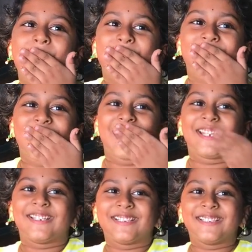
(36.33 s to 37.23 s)

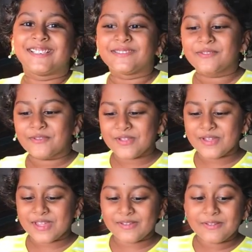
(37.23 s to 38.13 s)
Okay.
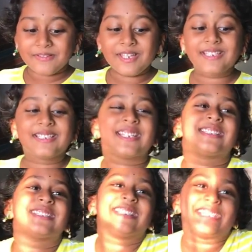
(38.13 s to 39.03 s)
Let's
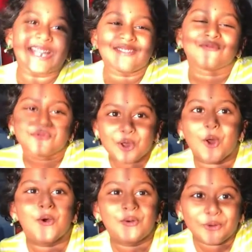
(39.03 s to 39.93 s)
just see and
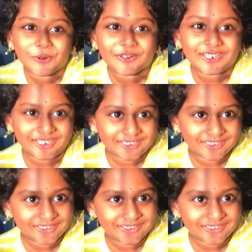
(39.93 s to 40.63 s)
know. Okay.